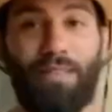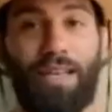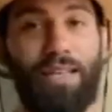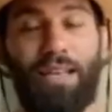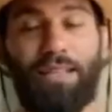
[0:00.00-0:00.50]

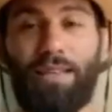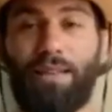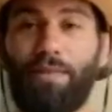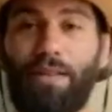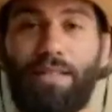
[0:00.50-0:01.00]

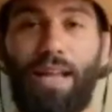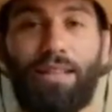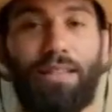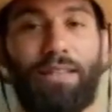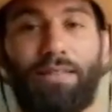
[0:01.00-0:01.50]
it's
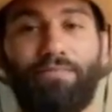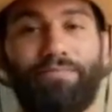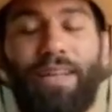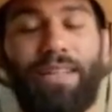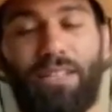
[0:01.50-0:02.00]
not,
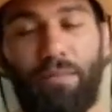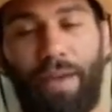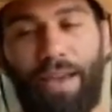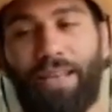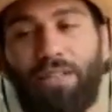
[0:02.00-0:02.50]
it doesn't
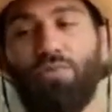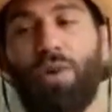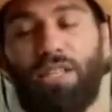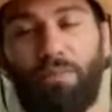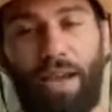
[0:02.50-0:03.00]
make his
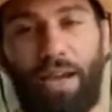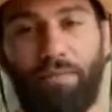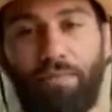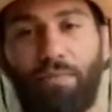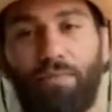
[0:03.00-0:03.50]
resume
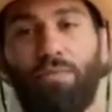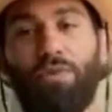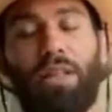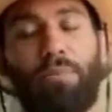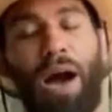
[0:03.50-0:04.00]

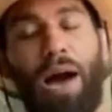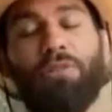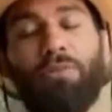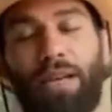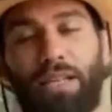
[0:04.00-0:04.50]
really pop
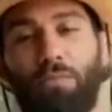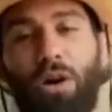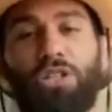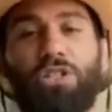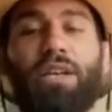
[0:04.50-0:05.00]
to me as
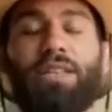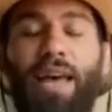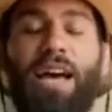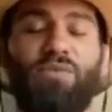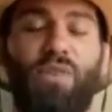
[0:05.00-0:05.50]
much. His
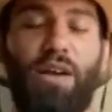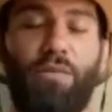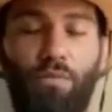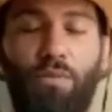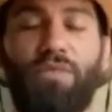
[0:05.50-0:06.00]
last fight,
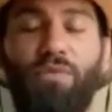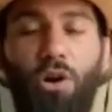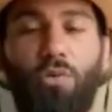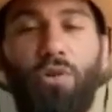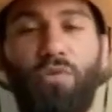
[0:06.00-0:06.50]
he fought
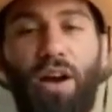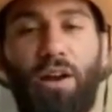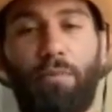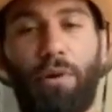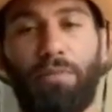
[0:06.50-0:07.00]
a real
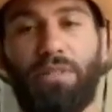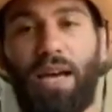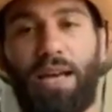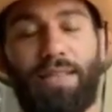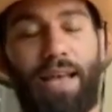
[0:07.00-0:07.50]
fighter, but
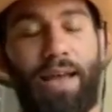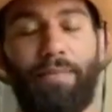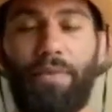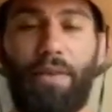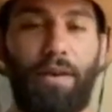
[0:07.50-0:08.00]
besides that,
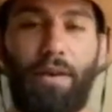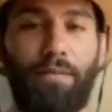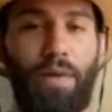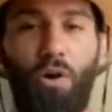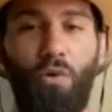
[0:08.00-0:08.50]

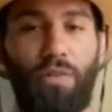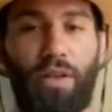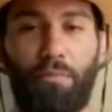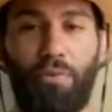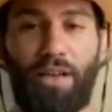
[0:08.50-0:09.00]
not overly
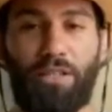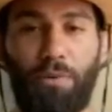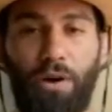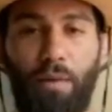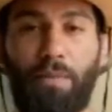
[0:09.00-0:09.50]
impressed.
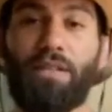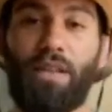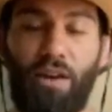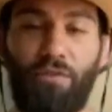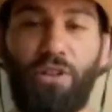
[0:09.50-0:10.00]
But I'm
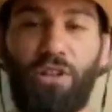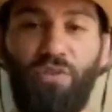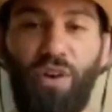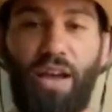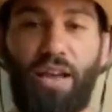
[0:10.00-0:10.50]
excited for this
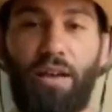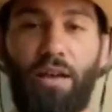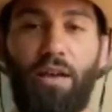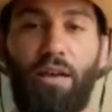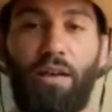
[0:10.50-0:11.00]
fight,
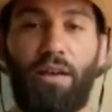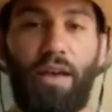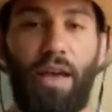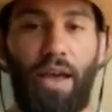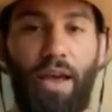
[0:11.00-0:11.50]

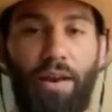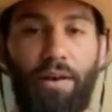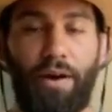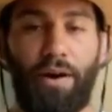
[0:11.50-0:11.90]
and